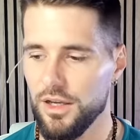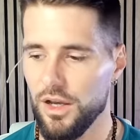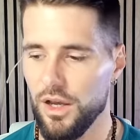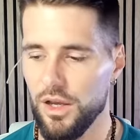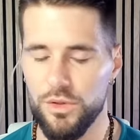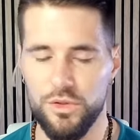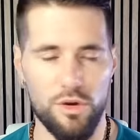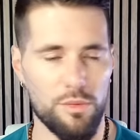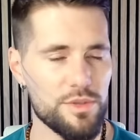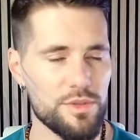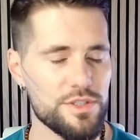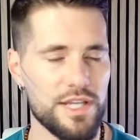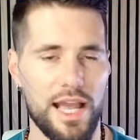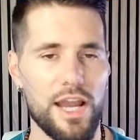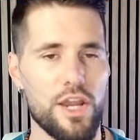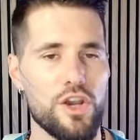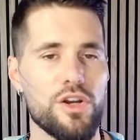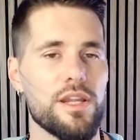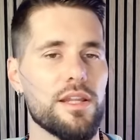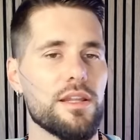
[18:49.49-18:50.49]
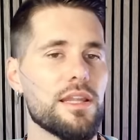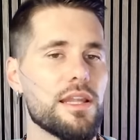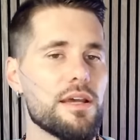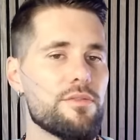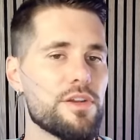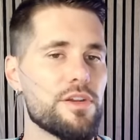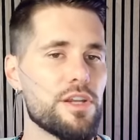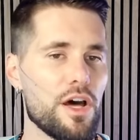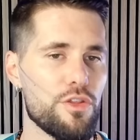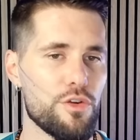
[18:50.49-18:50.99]
it was almost like I couldn't live
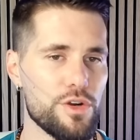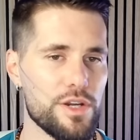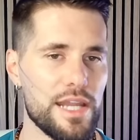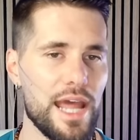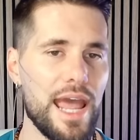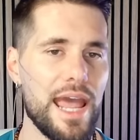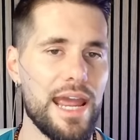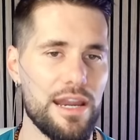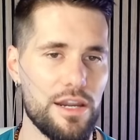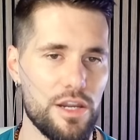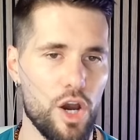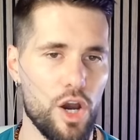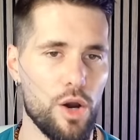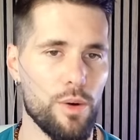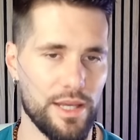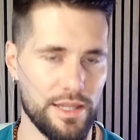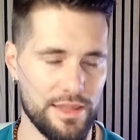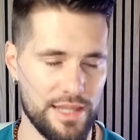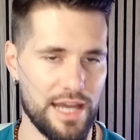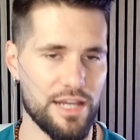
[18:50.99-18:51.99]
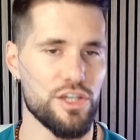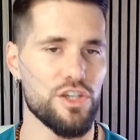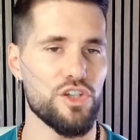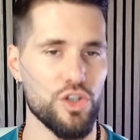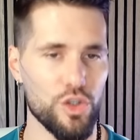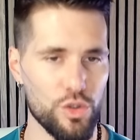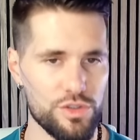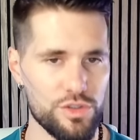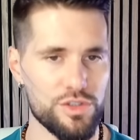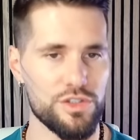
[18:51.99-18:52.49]
another day knowing that
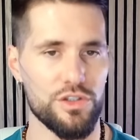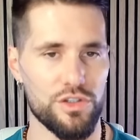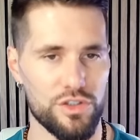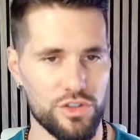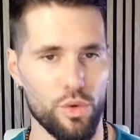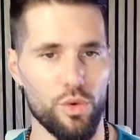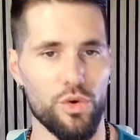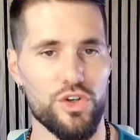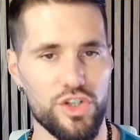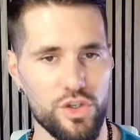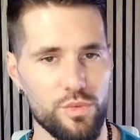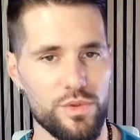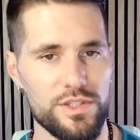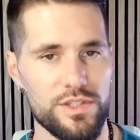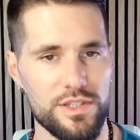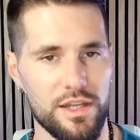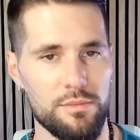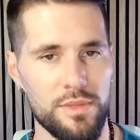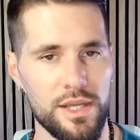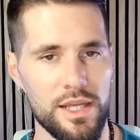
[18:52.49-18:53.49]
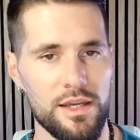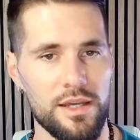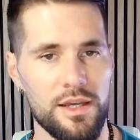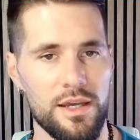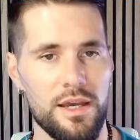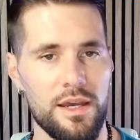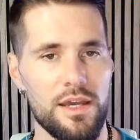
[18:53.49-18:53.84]
huge distortion was in me.